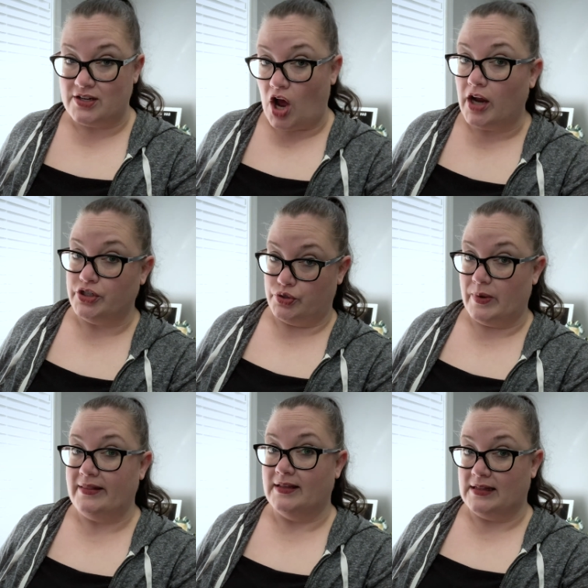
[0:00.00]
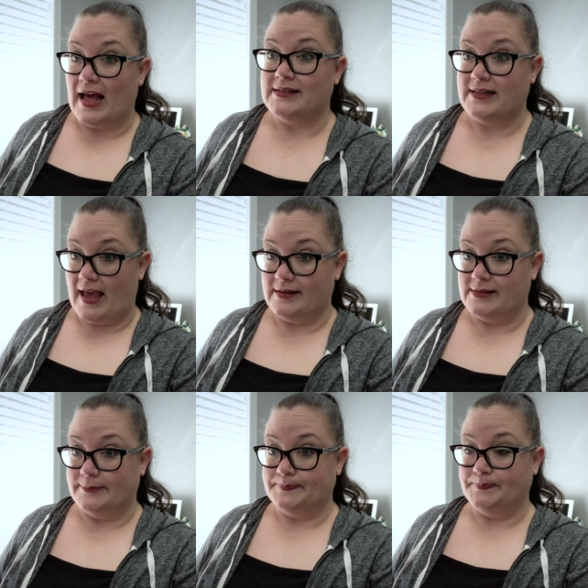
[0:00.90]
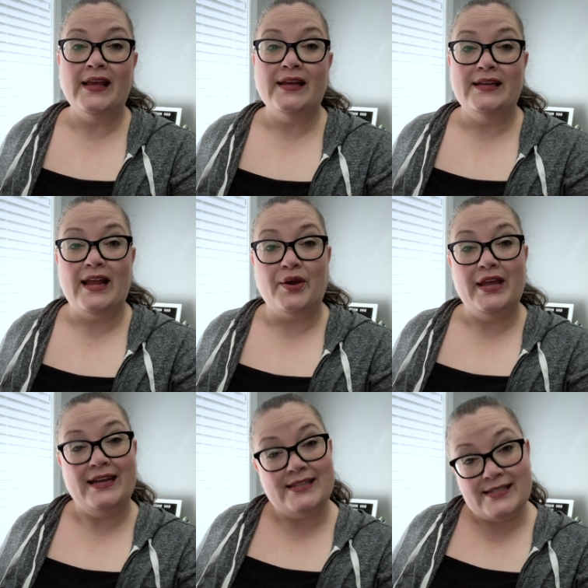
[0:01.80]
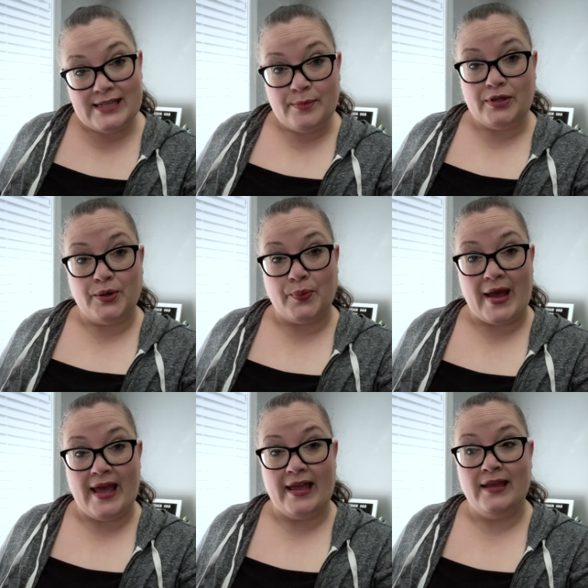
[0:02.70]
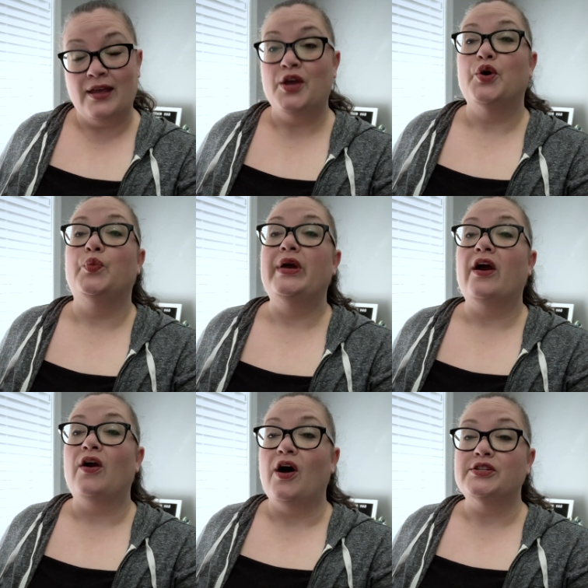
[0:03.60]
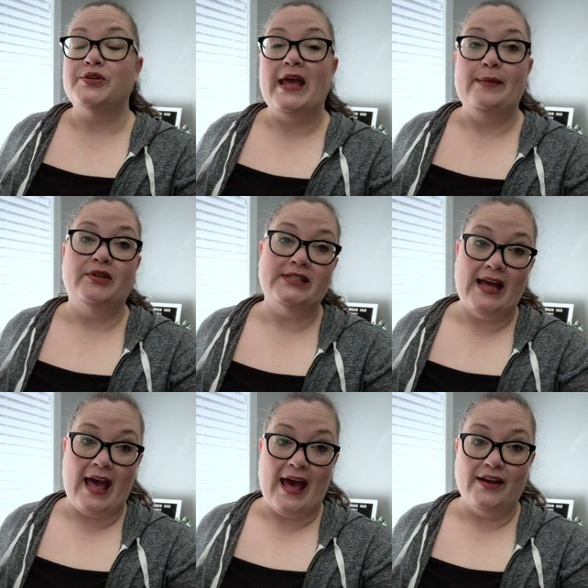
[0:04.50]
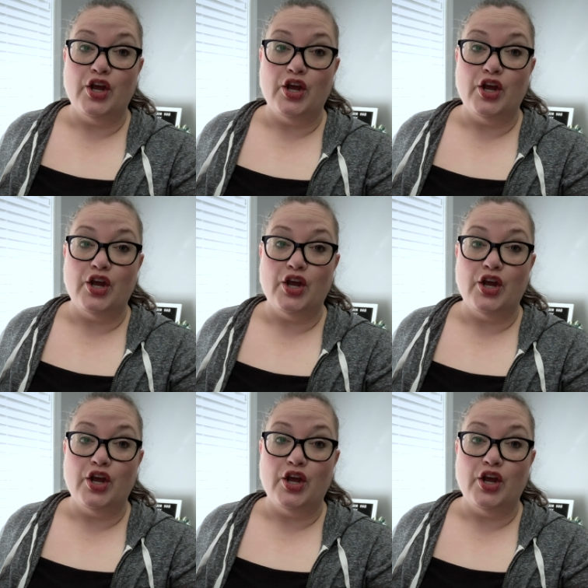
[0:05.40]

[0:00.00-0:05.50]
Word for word: not joined the class yet. Now, in a similar way, we are also able to add